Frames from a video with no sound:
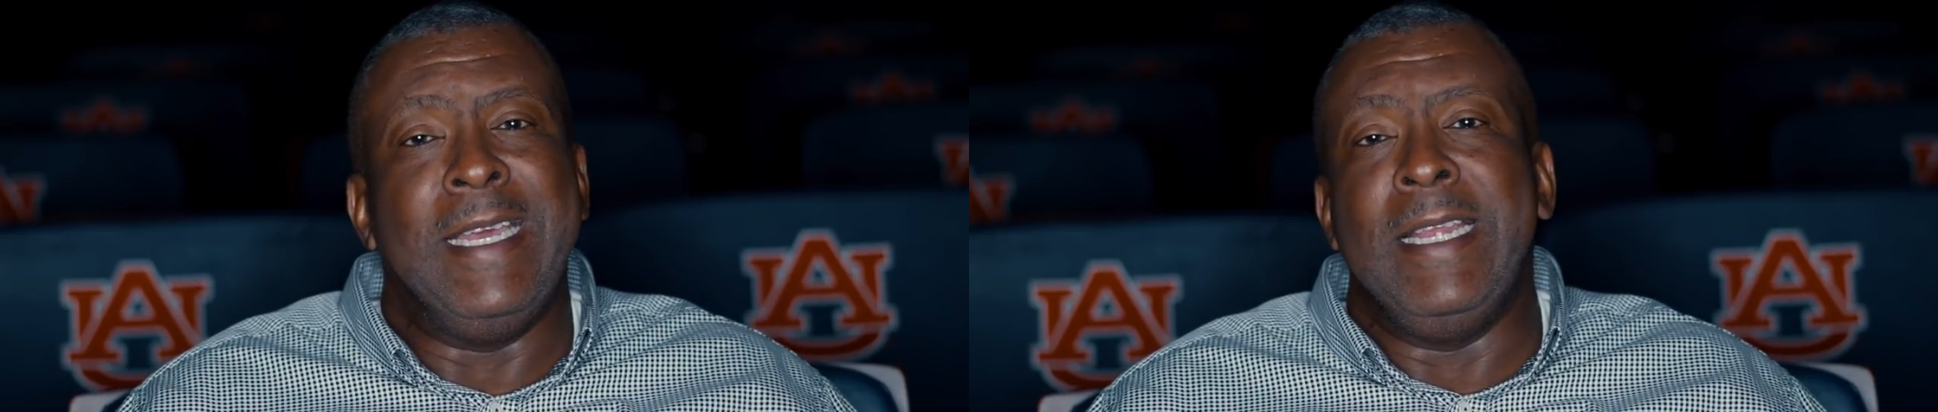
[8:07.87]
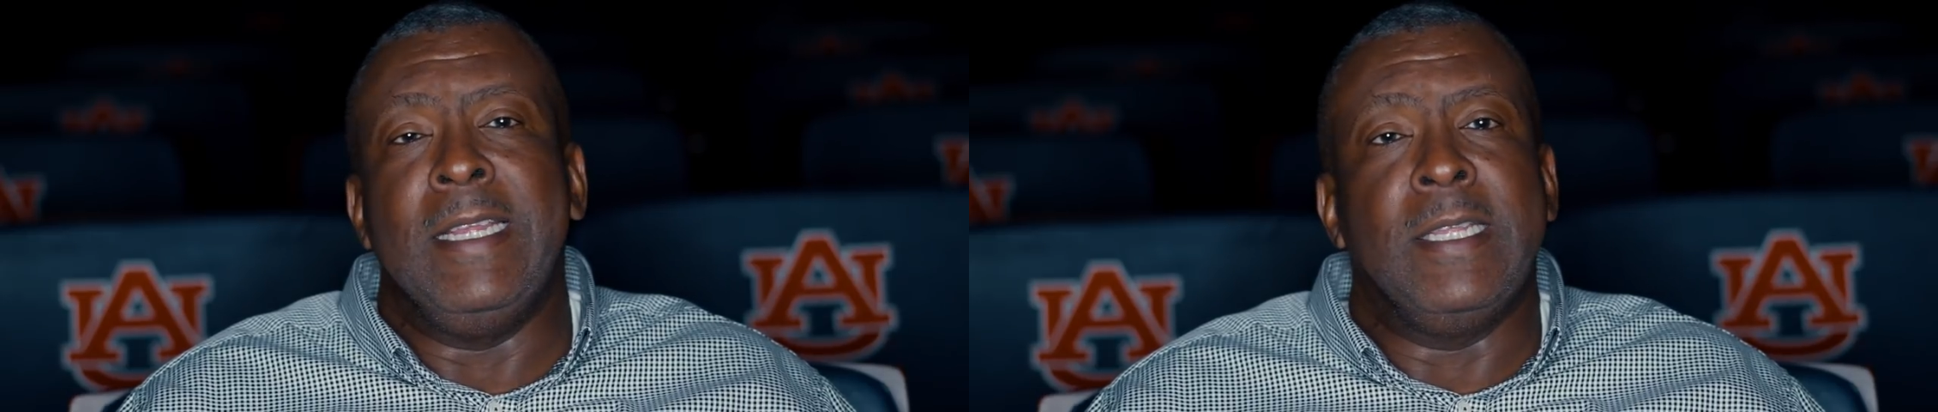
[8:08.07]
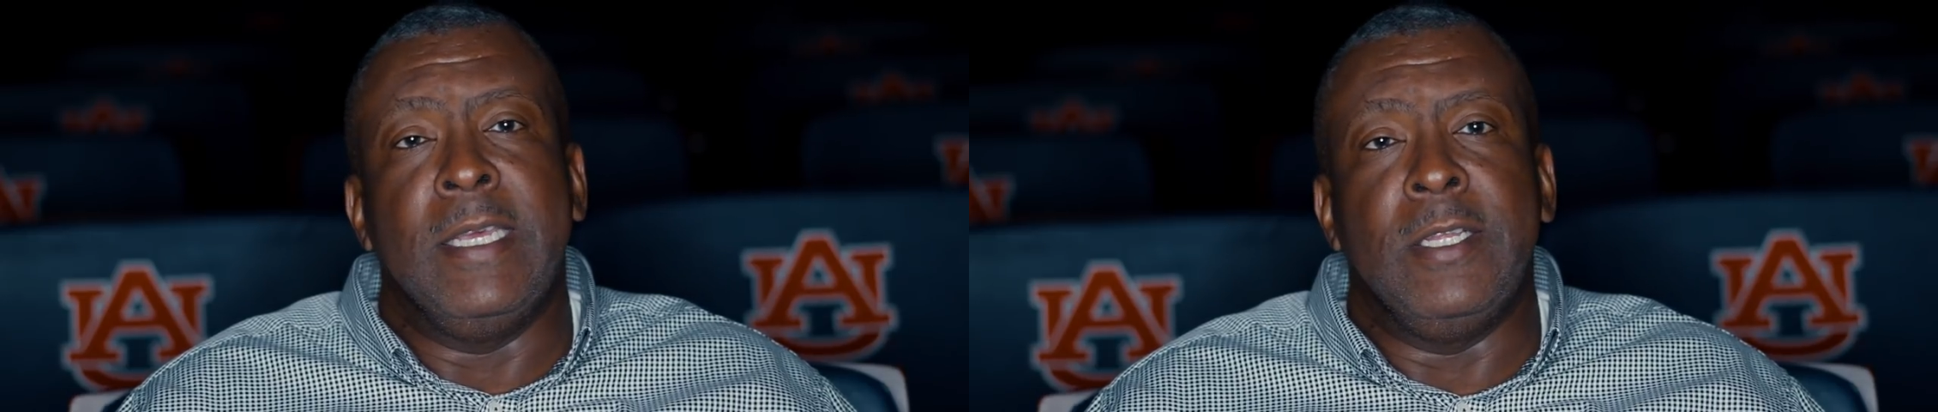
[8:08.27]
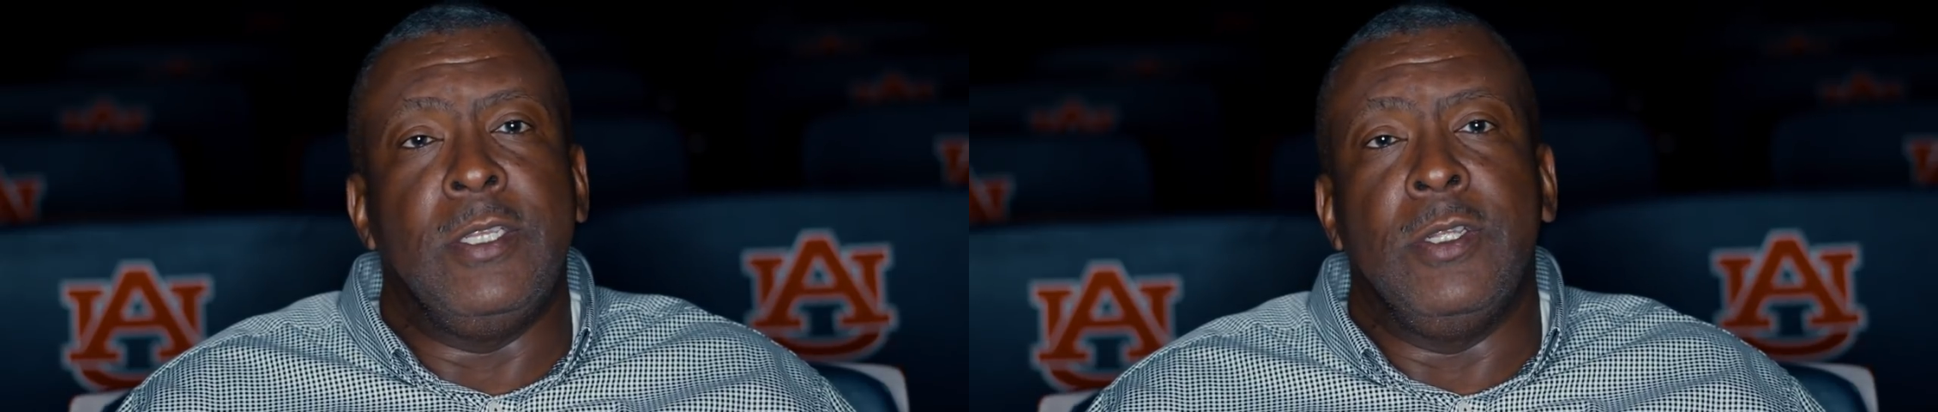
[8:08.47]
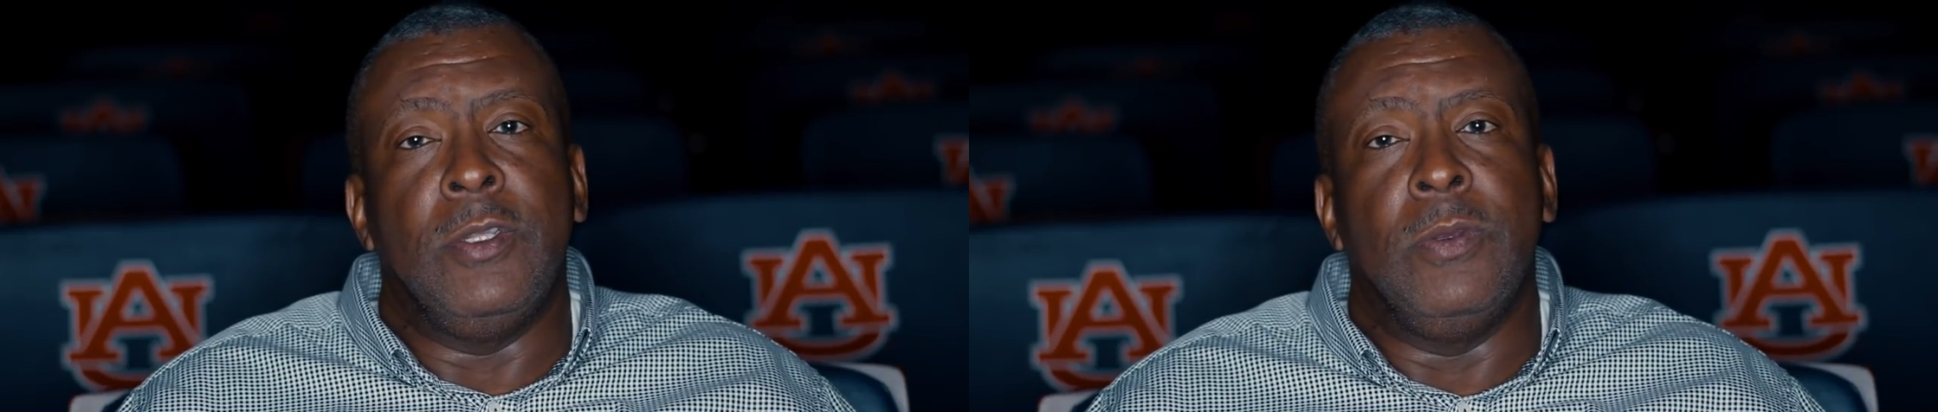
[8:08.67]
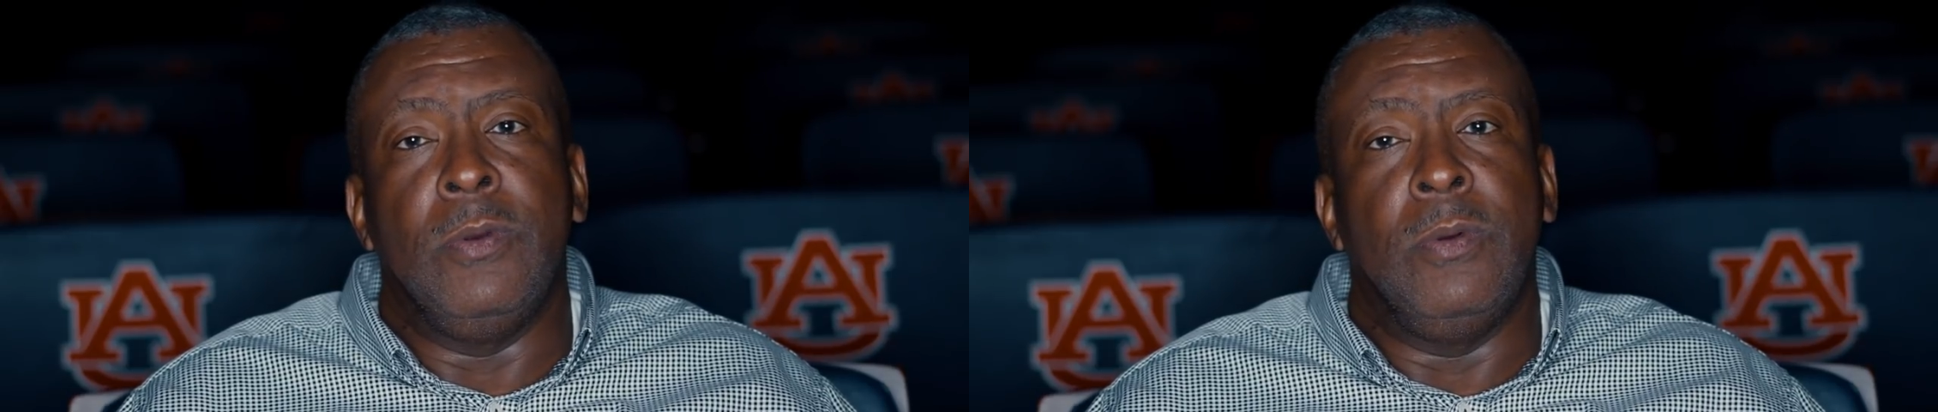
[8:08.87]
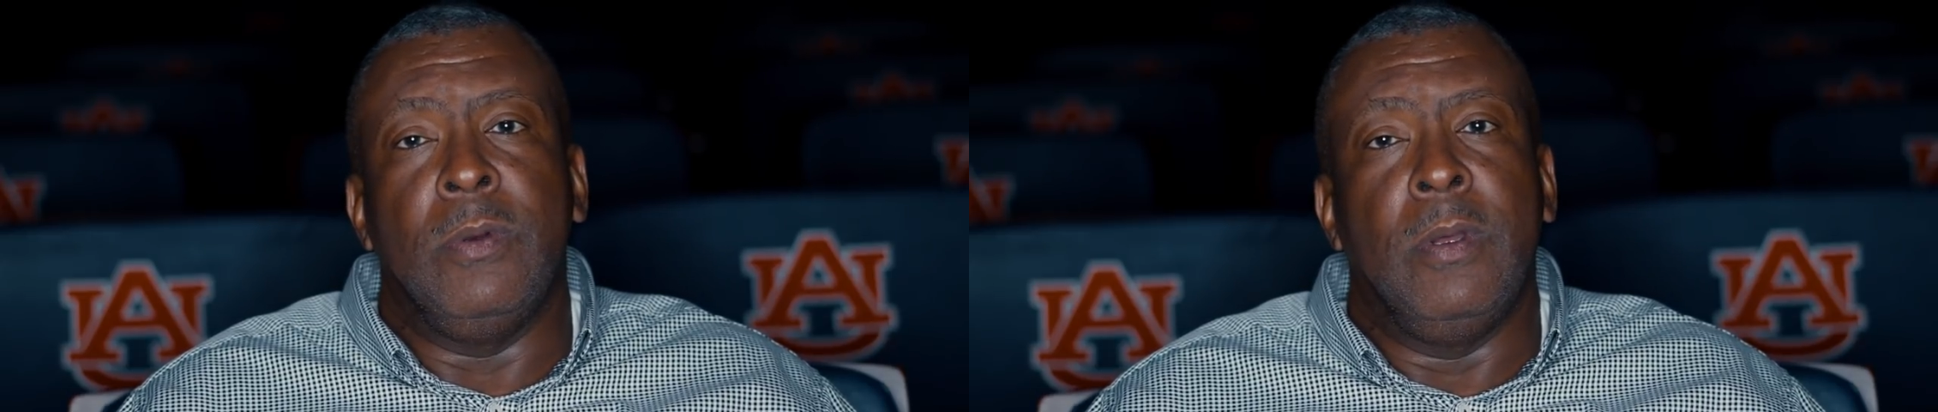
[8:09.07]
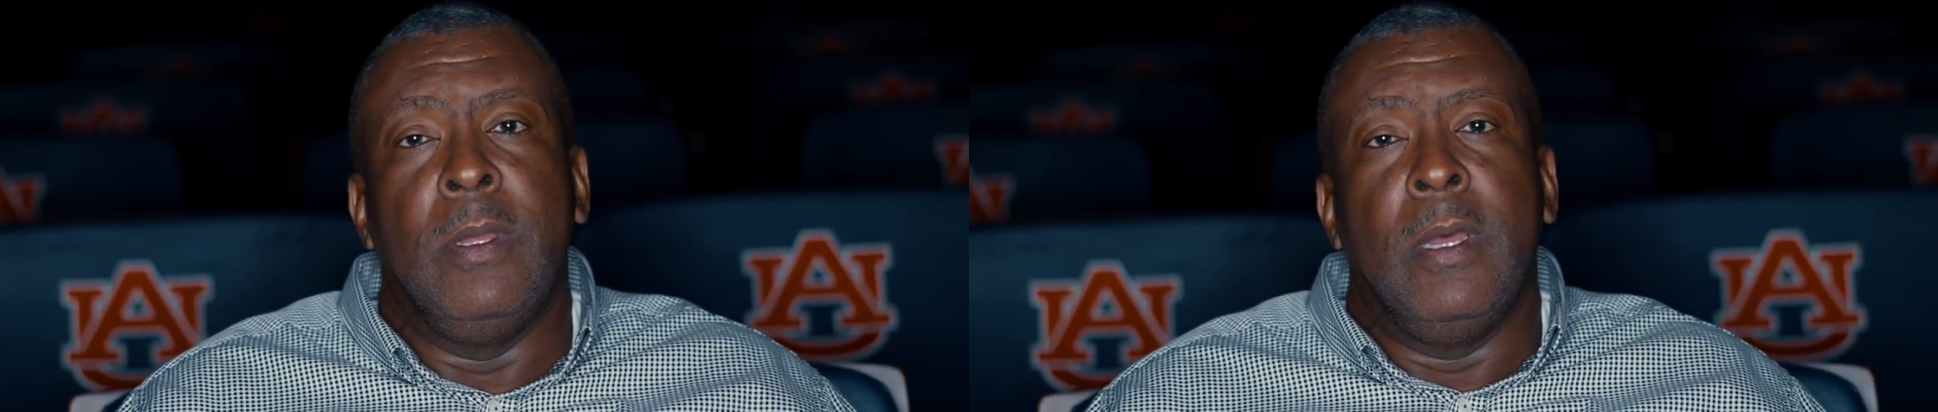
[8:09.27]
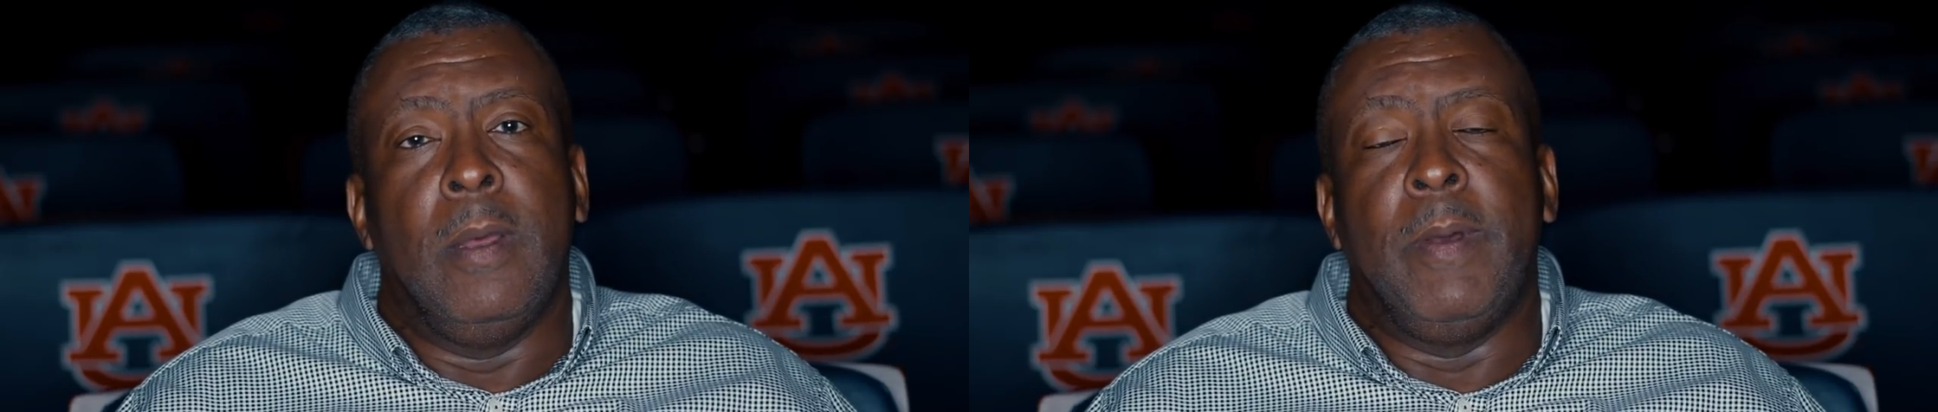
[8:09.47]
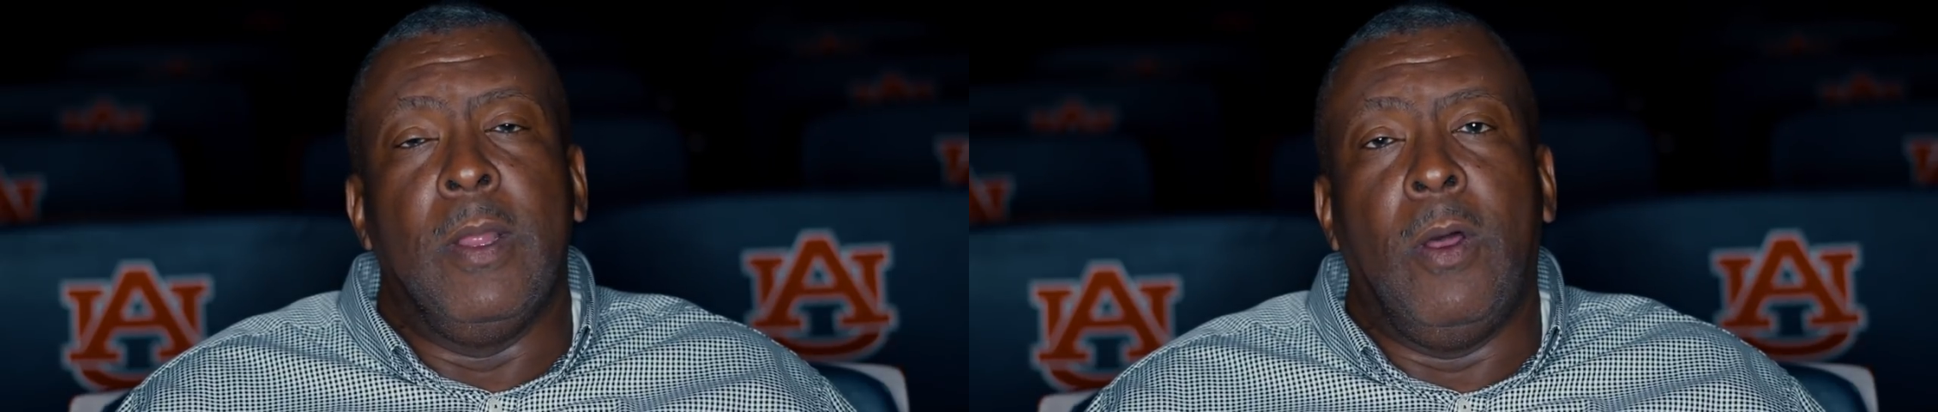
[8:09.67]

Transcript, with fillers: anything to do about